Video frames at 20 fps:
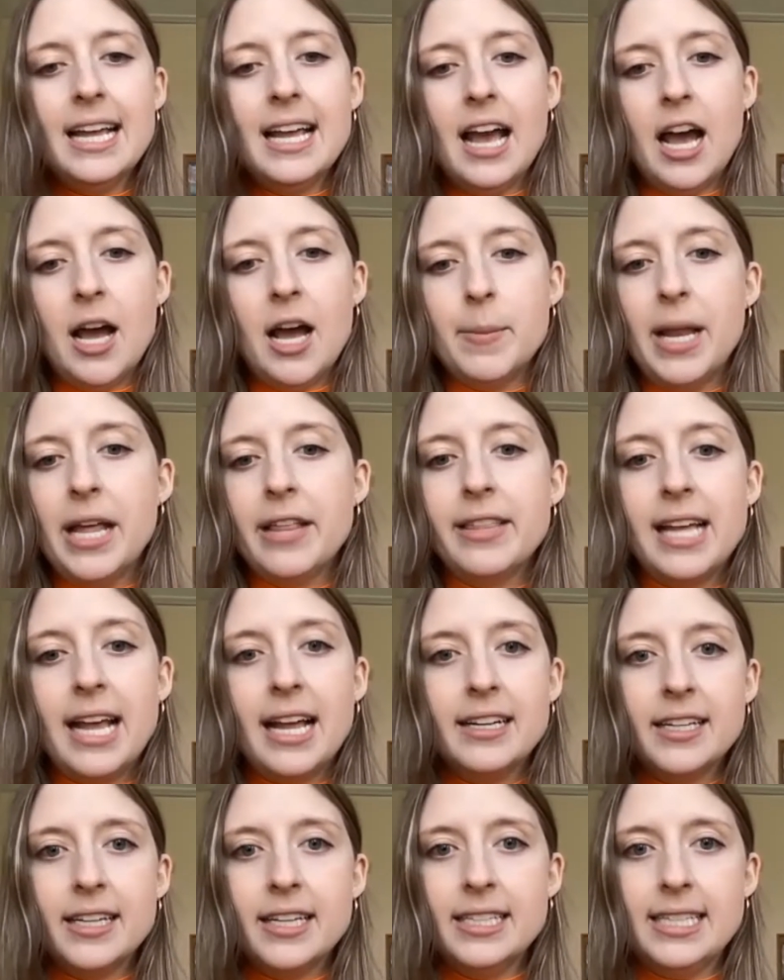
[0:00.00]
And at the
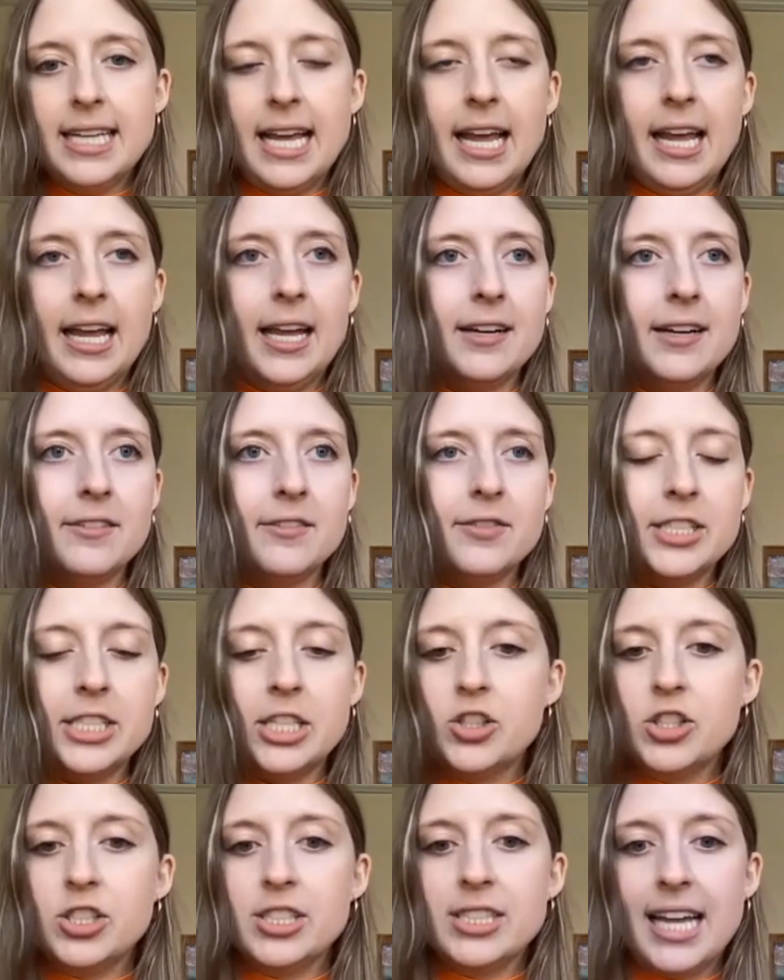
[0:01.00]
end of the day,
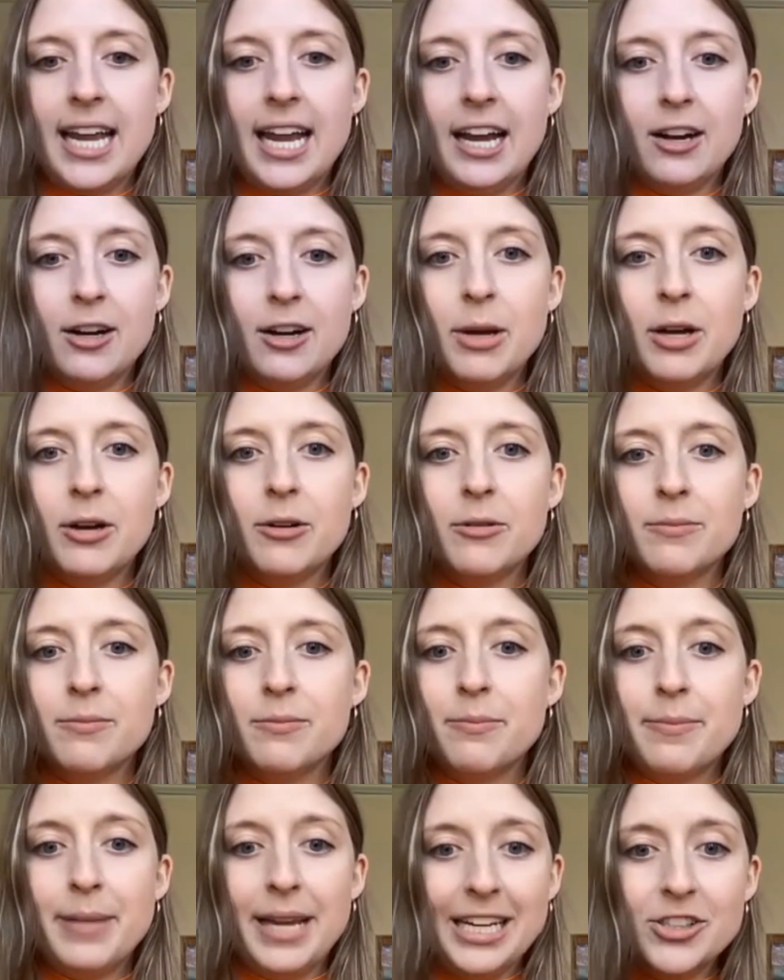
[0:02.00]
physicians care about
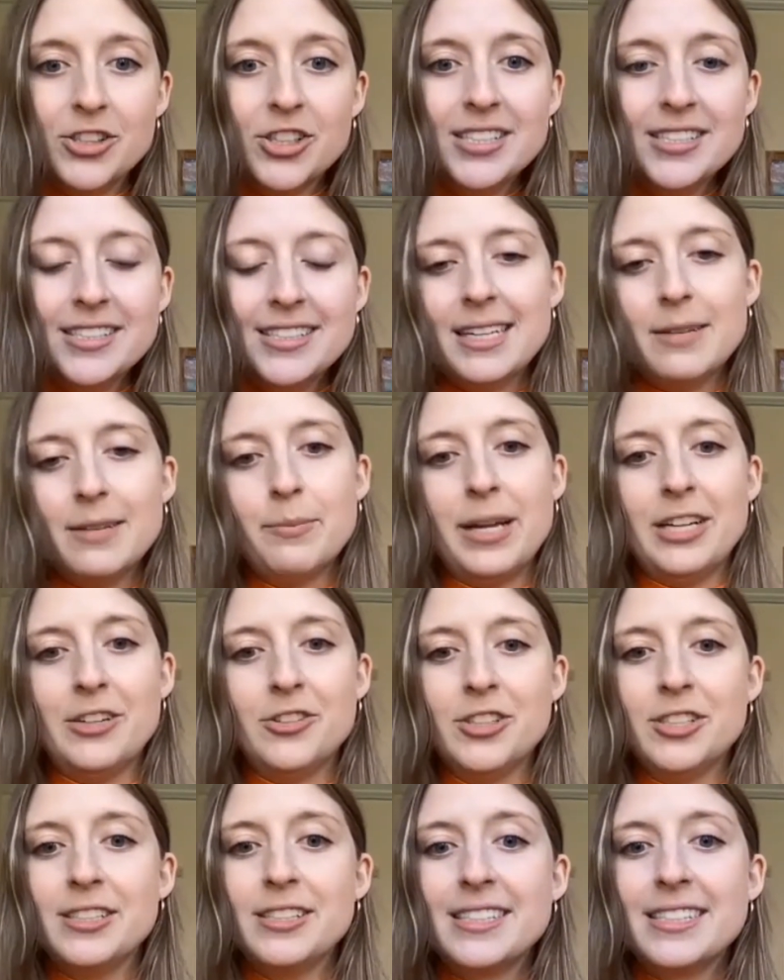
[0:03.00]
patients and
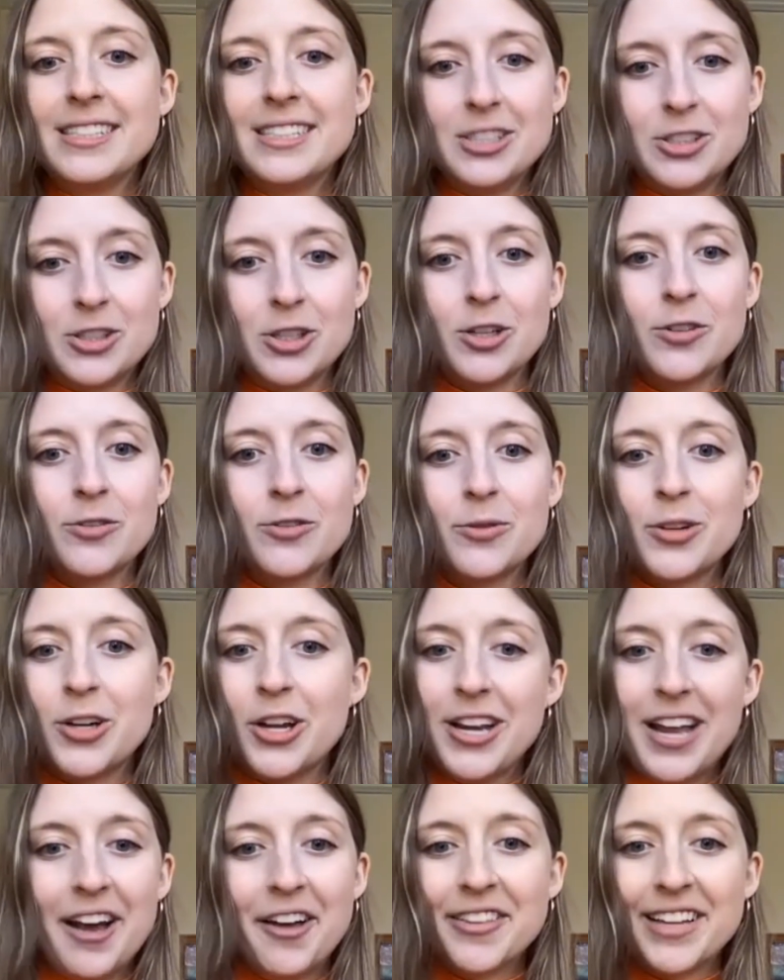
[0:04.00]
patients deserve good
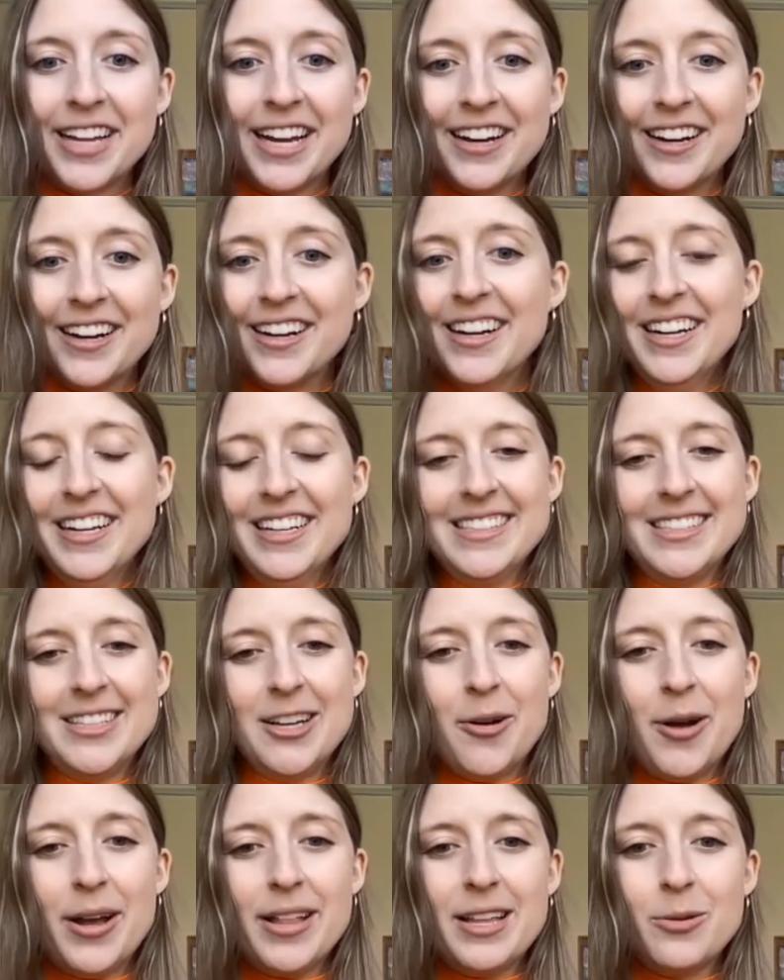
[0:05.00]
healthcare.
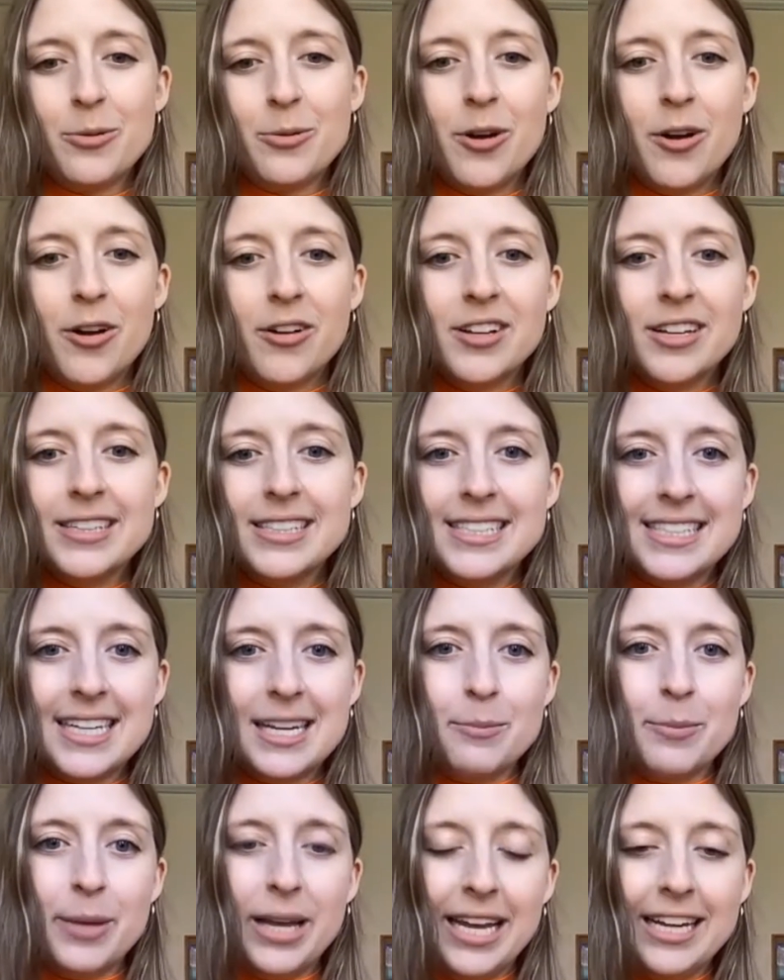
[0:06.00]
So I think we're all on the
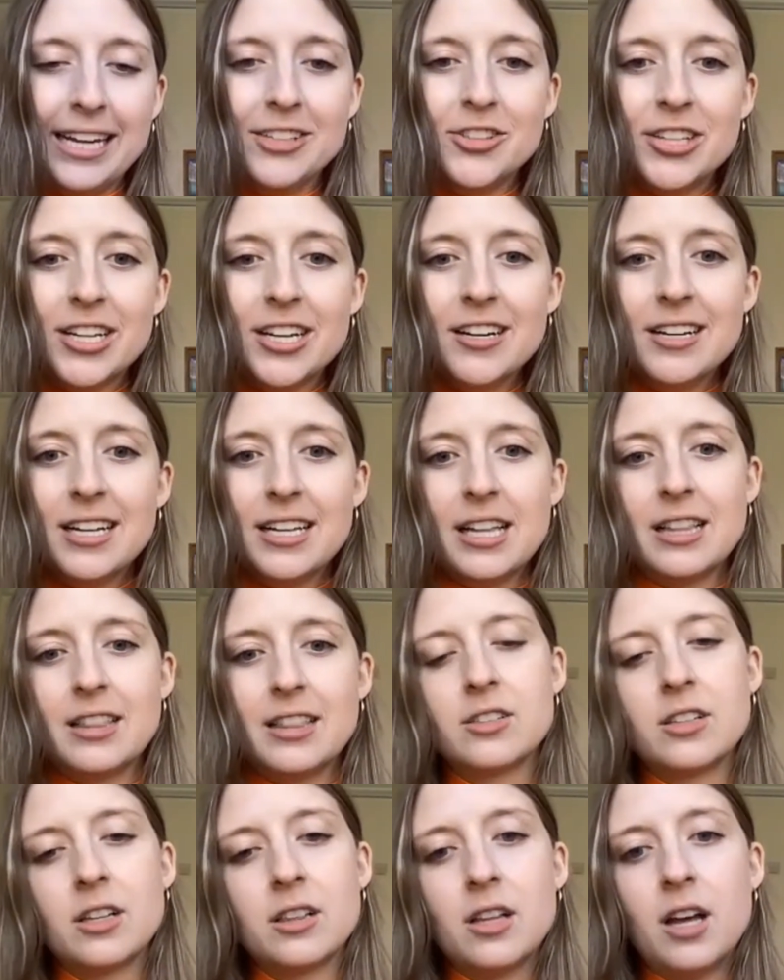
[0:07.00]
same page there. And I think
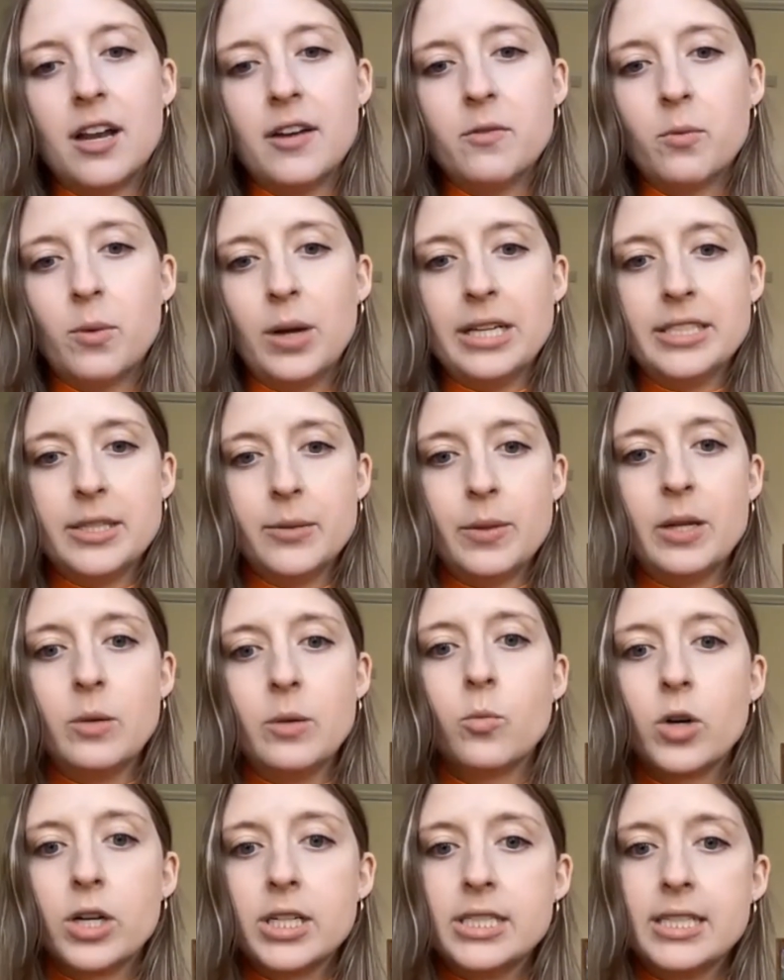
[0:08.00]
there's a lot of ways that we can
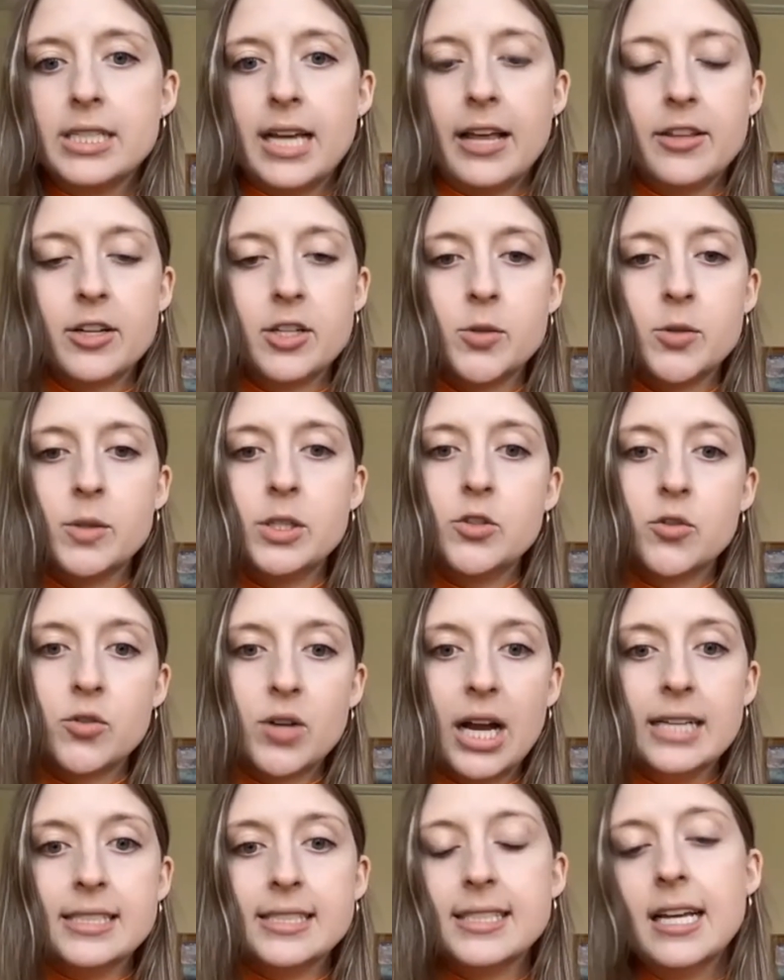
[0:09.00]
work together to
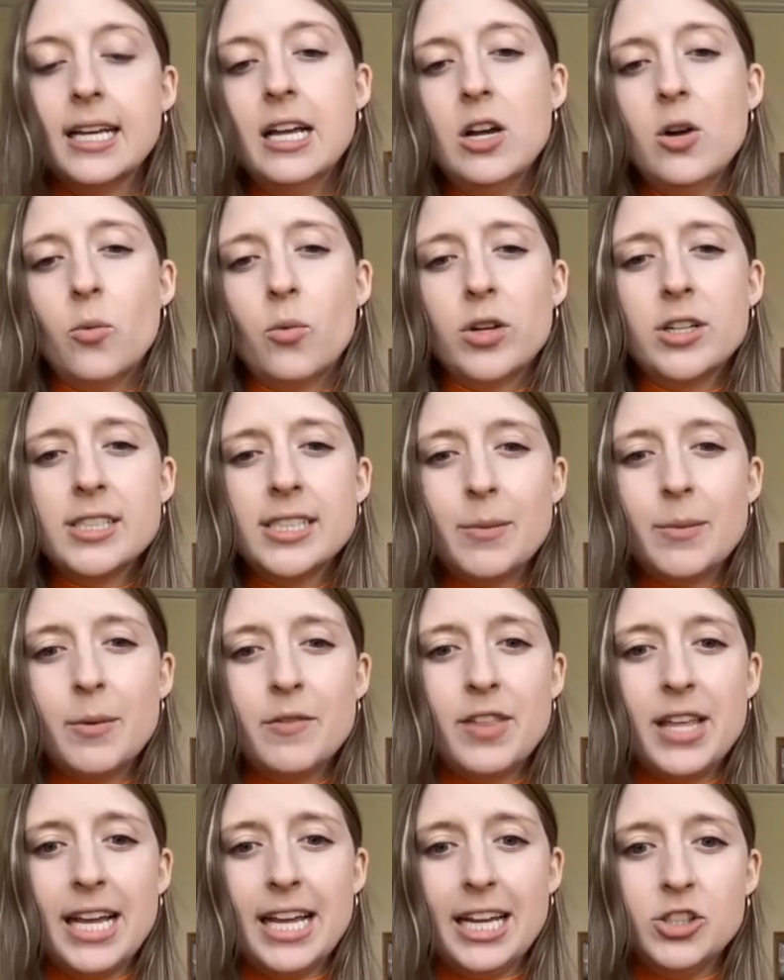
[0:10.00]
address what are some of
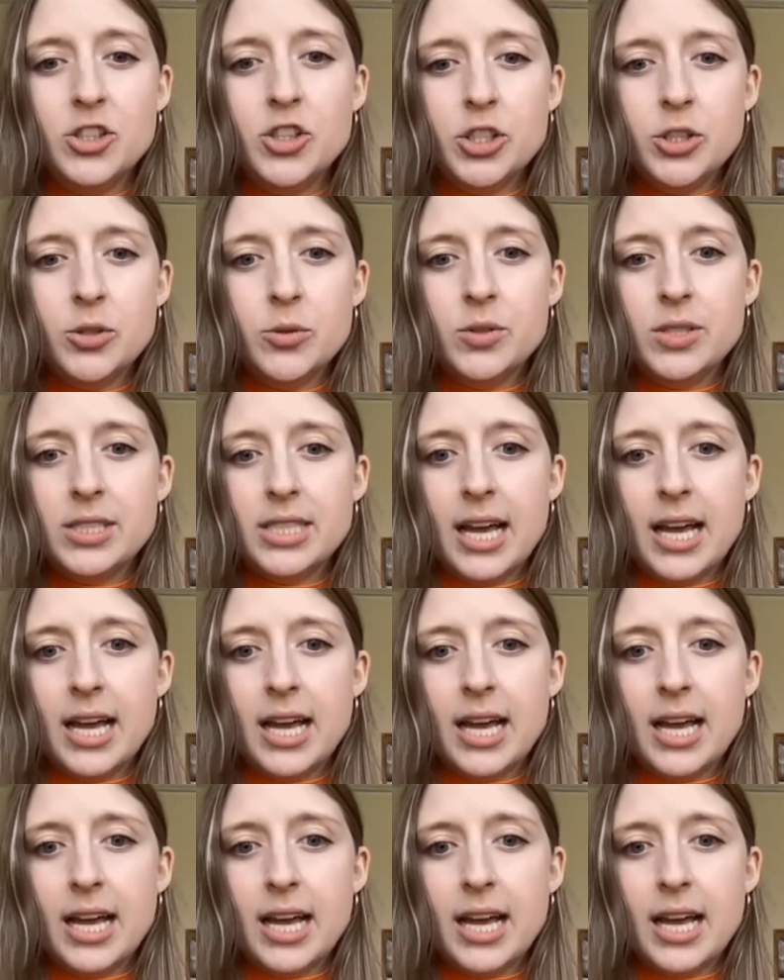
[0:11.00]
the issues